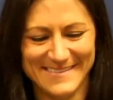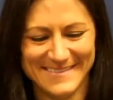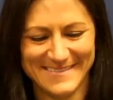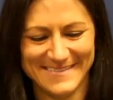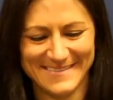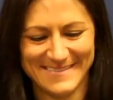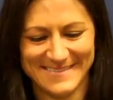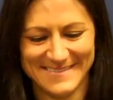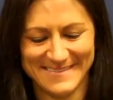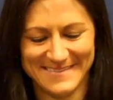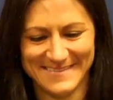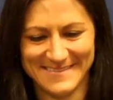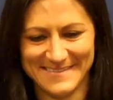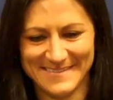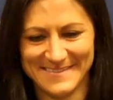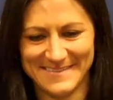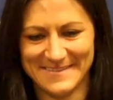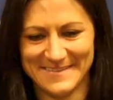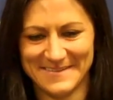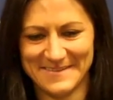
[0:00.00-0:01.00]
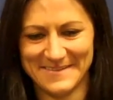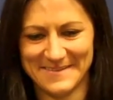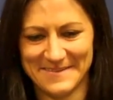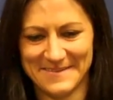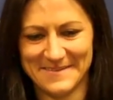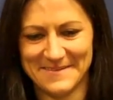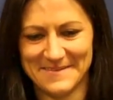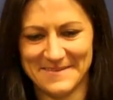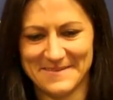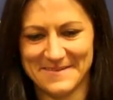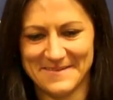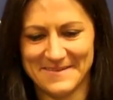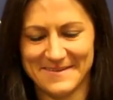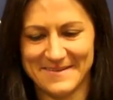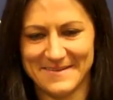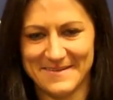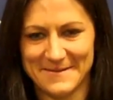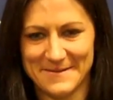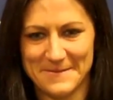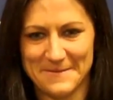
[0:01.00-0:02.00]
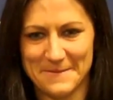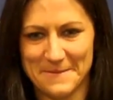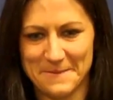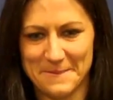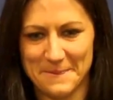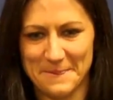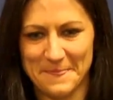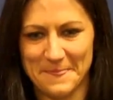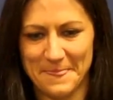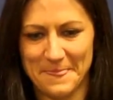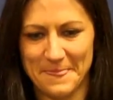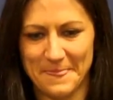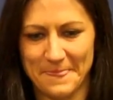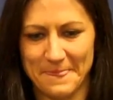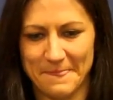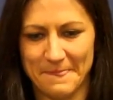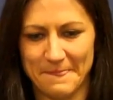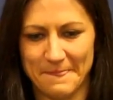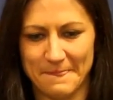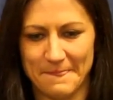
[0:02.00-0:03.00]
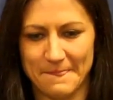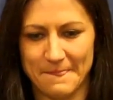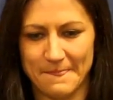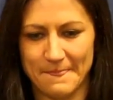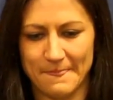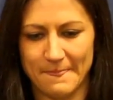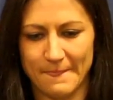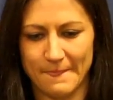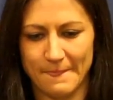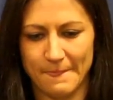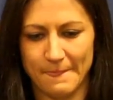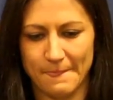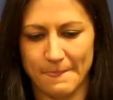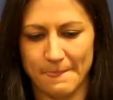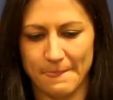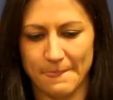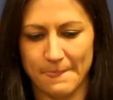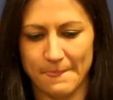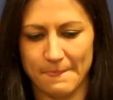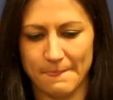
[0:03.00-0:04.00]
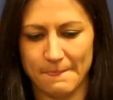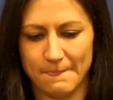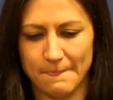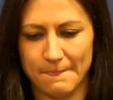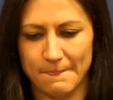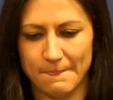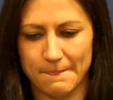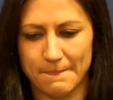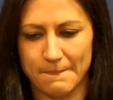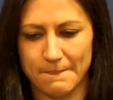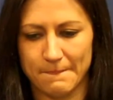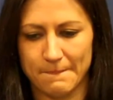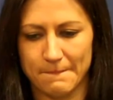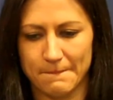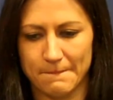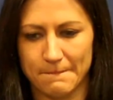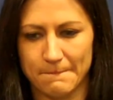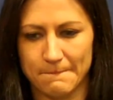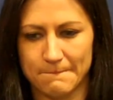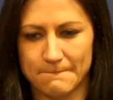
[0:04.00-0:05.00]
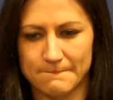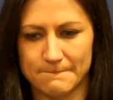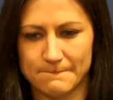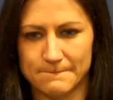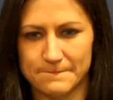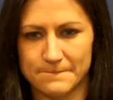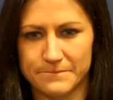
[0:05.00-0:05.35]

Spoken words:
(not speaking)